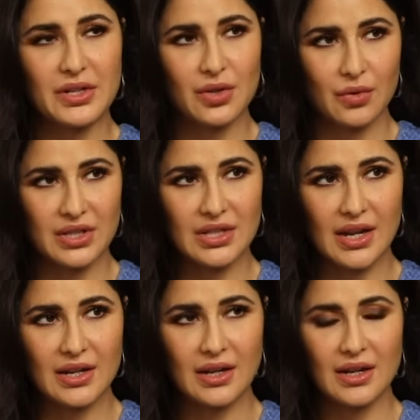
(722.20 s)
be so
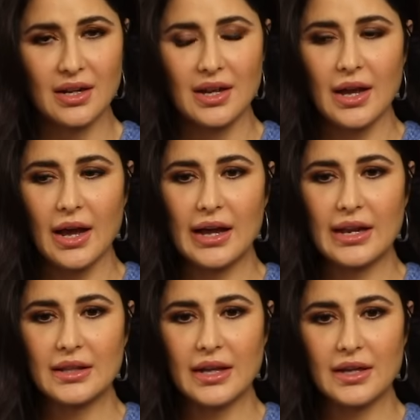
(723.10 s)
exciting
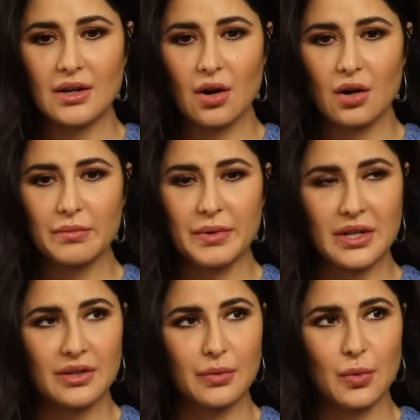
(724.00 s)
and they can all be
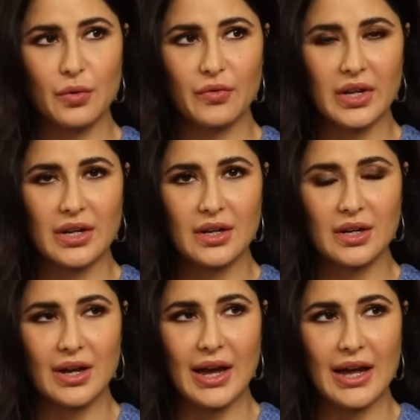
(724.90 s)
interwoven
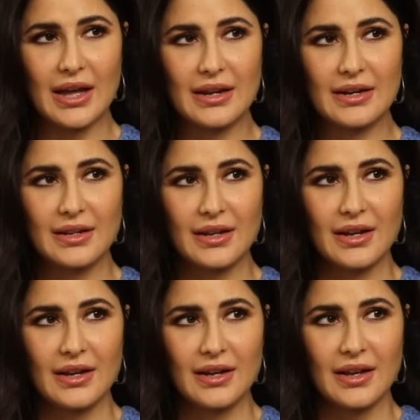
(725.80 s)
and
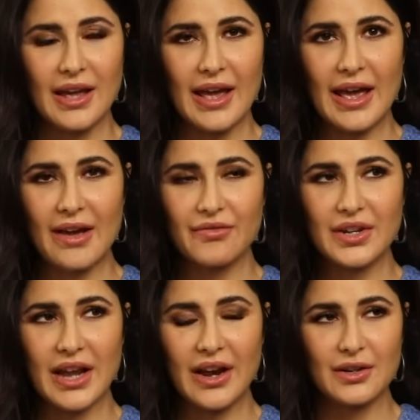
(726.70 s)

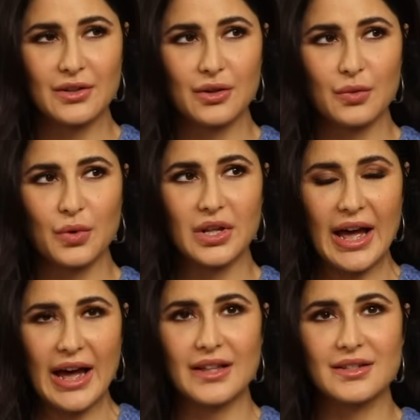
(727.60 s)
every character will
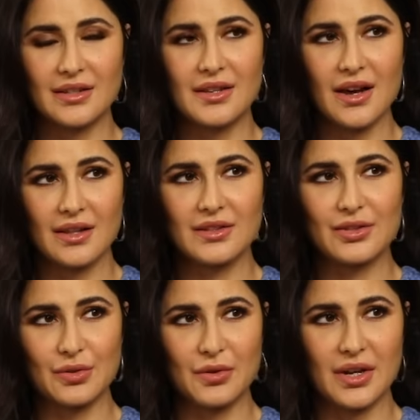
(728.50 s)
add to the other
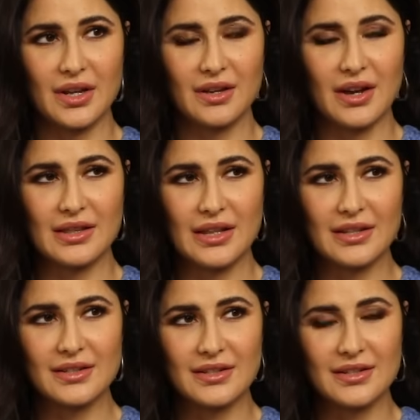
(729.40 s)
story. And
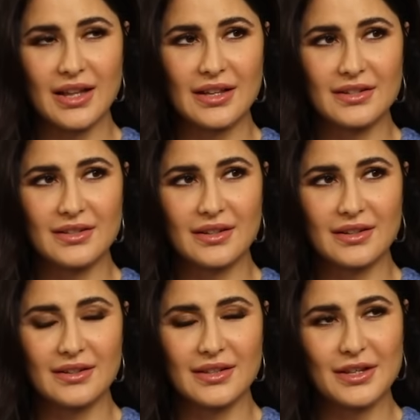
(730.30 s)
that's
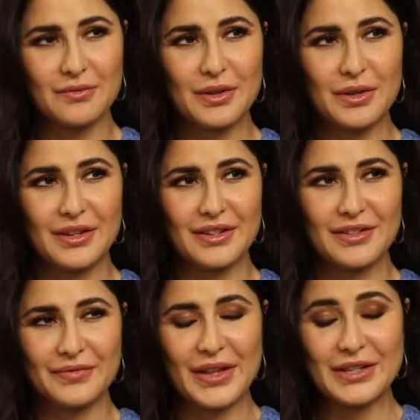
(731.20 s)
a
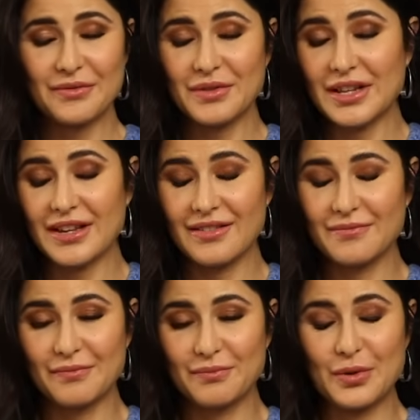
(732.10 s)
really
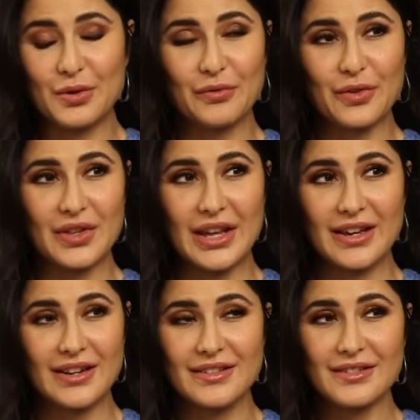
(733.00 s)
beautiful
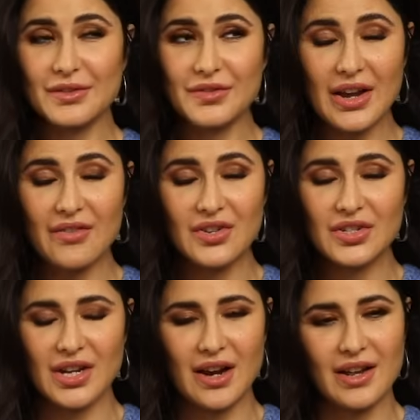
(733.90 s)
thing, and it was a very
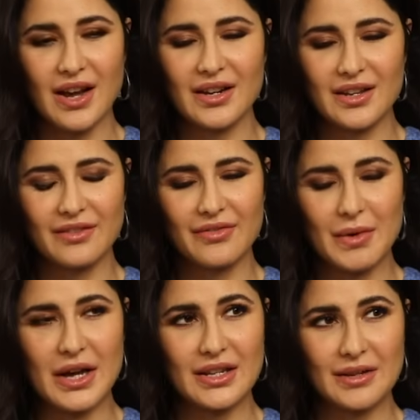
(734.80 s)
visionary idea from
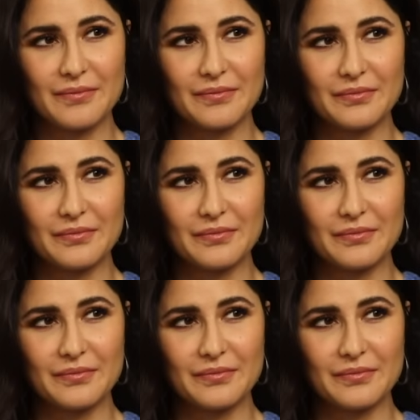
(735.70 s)
Adi.